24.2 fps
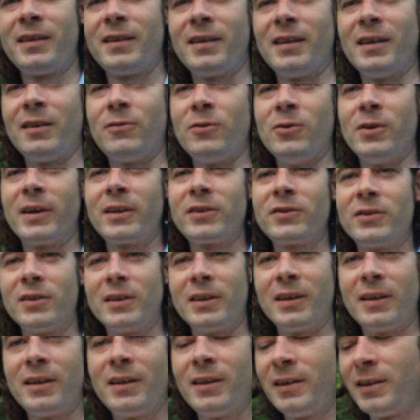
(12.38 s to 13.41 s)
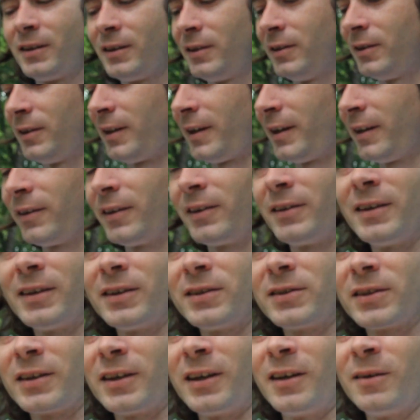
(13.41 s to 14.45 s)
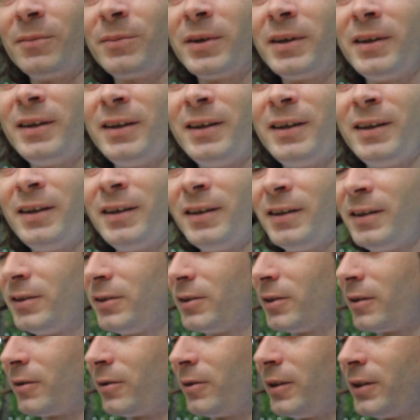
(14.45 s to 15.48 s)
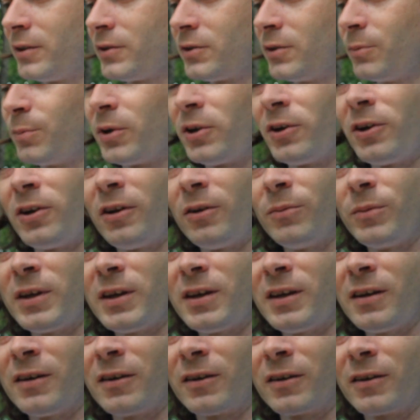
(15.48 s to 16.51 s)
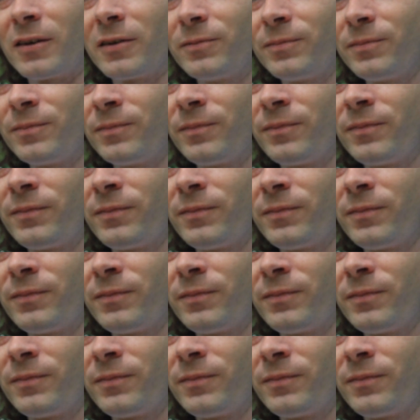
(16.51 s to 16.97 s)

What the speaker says: If you actually line the disc up to cross the palm here,